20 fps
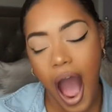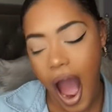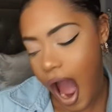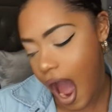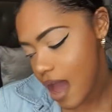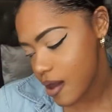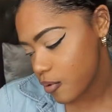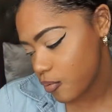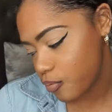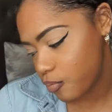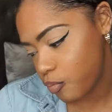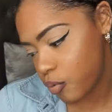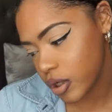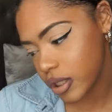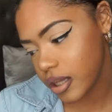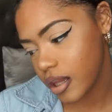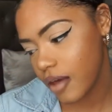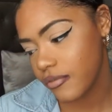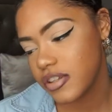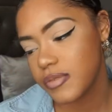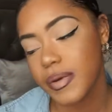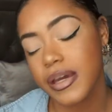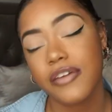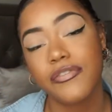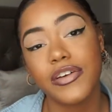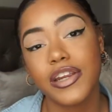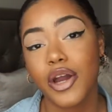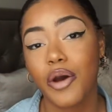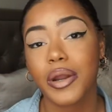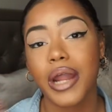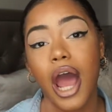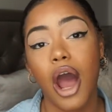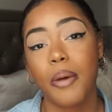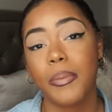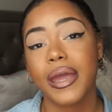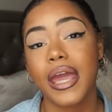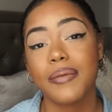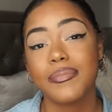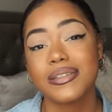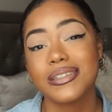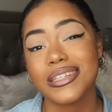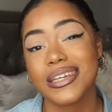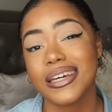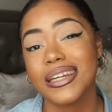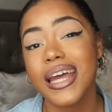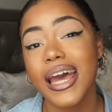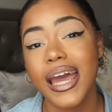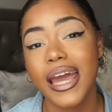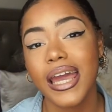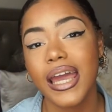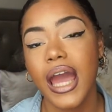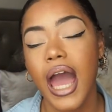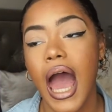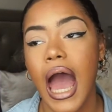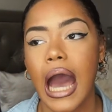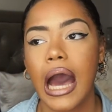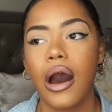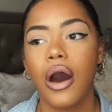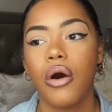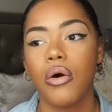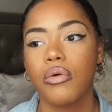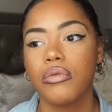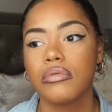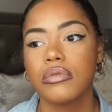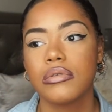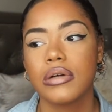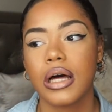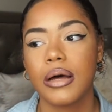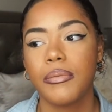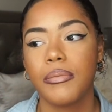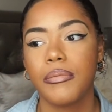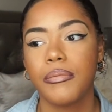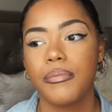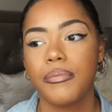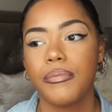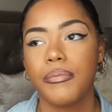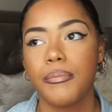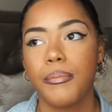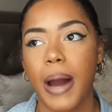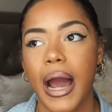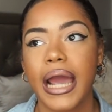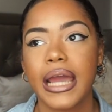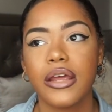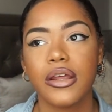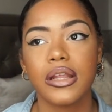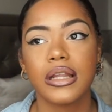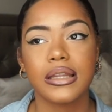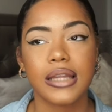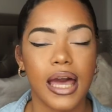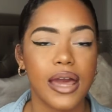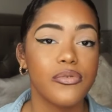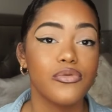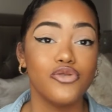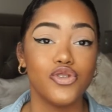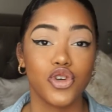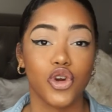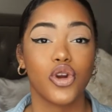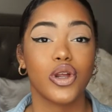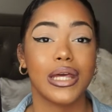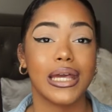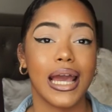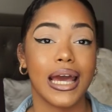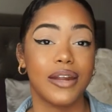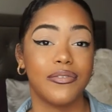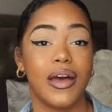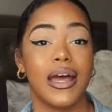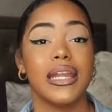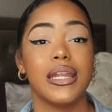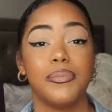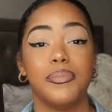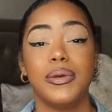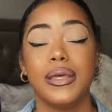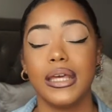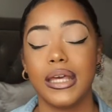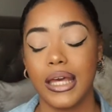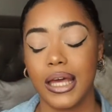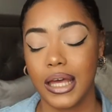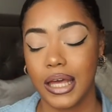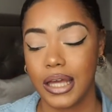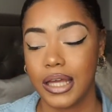I would love to make a video on how I became a CNA, how my life journey kind of ended me